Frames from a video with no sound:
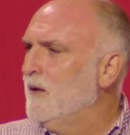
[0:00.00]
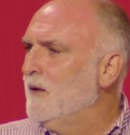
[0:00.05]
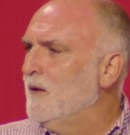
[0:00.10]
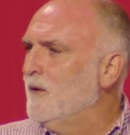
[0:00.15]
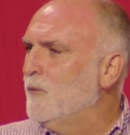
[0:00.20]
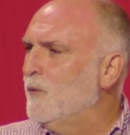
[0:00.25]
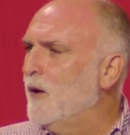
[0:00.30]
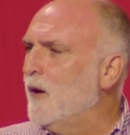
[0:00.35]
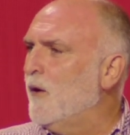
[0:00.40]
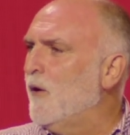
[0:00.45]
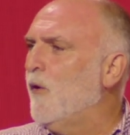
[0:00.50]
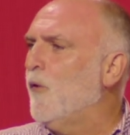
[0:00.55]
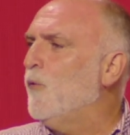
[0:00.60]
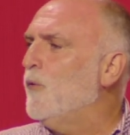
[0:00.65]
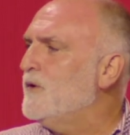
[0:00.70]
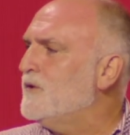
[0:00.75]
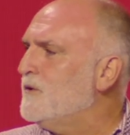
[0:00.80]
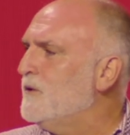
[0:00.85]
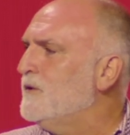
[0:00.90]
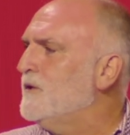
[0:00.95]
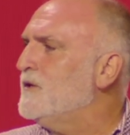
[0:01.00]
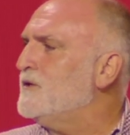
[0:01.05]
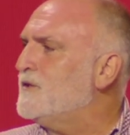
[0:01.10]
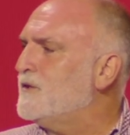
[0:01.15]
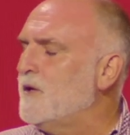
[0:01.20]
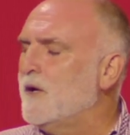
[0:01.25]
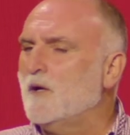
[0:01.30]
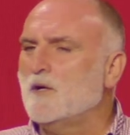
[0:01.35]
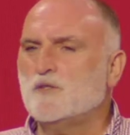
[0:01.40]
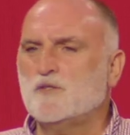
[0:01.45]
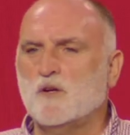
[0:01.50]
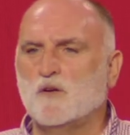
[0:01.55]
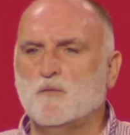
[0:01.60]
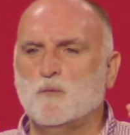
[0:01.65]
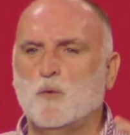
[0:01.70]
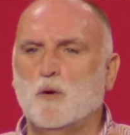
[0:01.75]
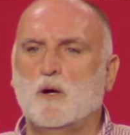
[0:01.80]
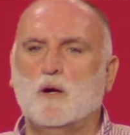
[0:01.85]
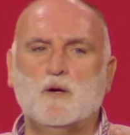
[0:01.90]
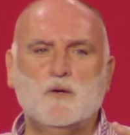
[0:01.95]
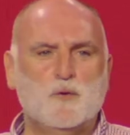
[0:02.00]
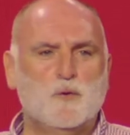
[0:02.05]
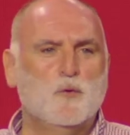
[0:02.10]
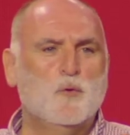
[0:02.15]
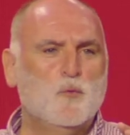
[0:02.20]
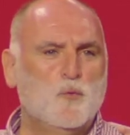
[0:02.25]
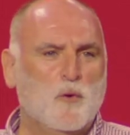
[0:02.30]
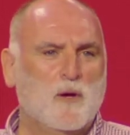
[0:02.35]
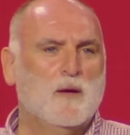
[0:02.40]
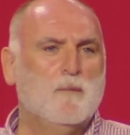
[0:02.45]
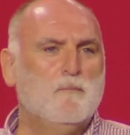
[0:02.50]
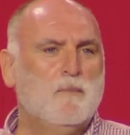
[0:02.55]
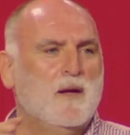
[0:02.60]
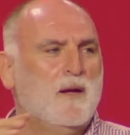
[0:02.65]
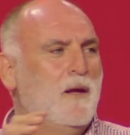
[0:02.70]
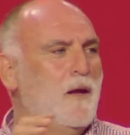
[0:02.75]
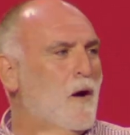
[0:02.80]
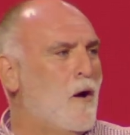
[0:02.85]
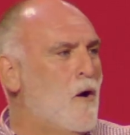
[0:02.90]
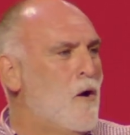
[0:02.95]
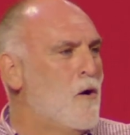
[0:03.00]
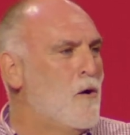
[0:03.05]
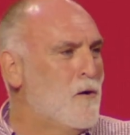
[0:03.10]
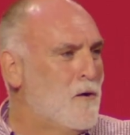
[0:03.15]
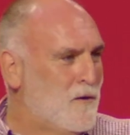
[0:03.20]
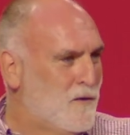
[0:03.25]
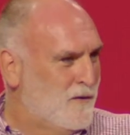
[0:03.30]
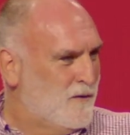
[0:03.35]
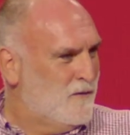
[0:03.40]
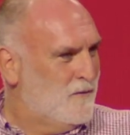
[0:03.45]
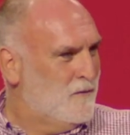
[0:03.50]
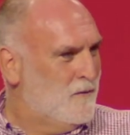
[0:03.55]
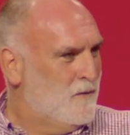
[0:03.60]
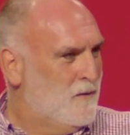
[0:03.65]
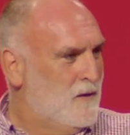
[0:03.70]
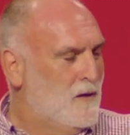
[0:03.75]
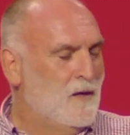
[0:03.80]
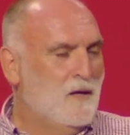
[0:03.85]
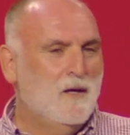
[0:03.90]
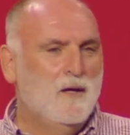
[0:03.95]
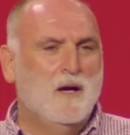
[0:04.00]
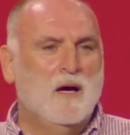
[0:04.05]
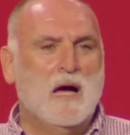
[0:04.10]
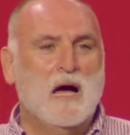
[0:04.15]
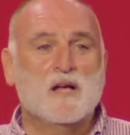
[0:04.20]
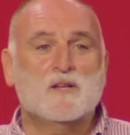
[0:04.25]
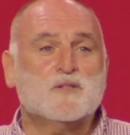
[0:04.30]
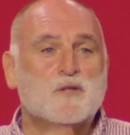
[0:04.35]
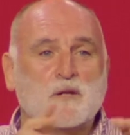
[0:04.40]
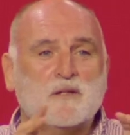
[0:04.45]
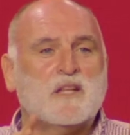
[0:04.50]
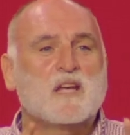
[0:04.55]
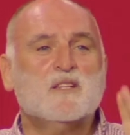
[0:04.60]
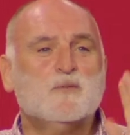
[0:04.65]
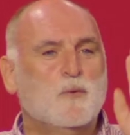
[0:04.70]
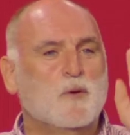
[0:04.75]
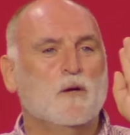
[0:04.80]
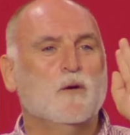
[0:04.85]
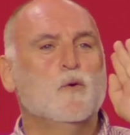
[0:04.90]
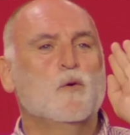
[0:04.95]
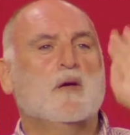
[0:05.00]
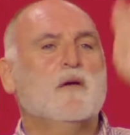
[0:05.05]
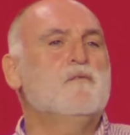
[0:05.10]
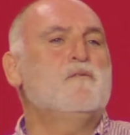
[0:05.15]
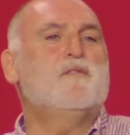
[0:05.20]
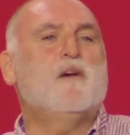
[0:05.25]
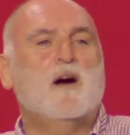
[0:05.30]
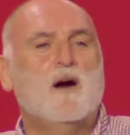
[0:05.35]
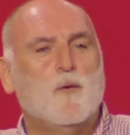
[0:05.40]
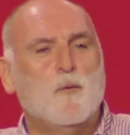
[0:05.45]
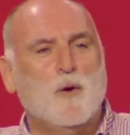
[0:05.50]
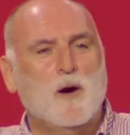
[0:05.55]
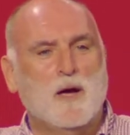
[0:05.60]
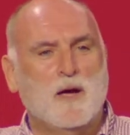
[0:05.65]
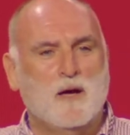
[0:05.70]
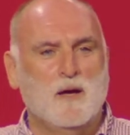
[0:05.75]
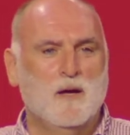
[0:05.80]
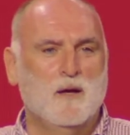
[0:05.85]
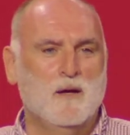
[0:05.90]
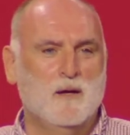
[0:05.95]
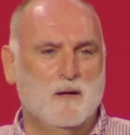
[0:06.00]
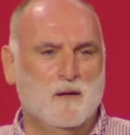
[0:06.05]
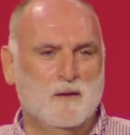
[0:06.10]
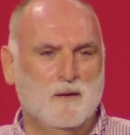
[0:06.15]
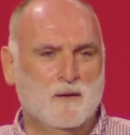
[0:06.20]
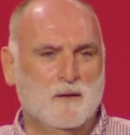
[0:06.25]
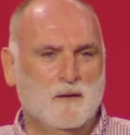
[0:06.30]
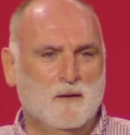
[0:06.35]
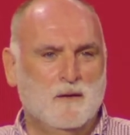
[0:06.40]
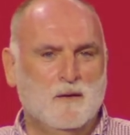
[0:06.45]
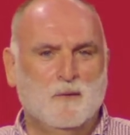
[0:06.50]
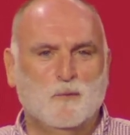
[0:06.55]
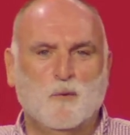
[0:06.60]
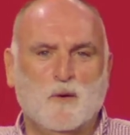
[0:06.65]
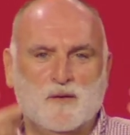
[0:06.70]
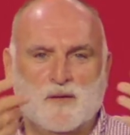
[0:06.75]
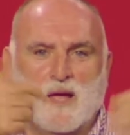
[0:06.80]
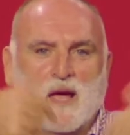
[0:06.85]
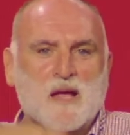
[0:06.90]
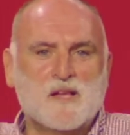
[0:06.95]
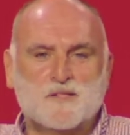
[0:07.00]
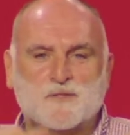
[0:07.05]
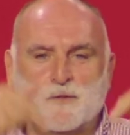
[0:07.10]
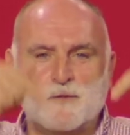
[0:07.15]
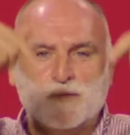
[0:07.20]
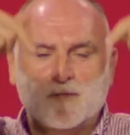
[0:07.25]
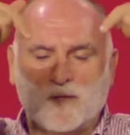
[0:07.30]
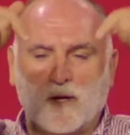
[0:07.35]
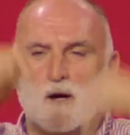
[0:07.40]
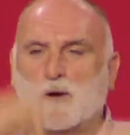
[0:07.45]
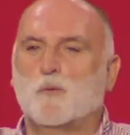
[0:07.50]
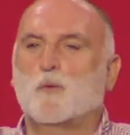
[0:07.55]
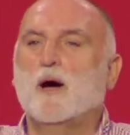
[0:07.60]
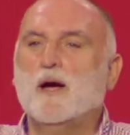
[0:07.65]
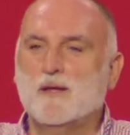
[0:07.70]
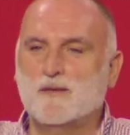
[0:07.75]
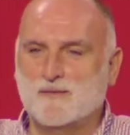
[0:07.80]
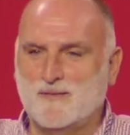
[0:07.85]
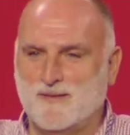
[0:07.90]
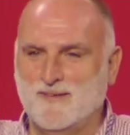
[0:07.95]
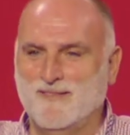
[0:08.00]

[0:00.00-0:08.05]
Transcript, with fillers: We are always on the search of where do we belong. And sometimes we are looking far away when the answers are right,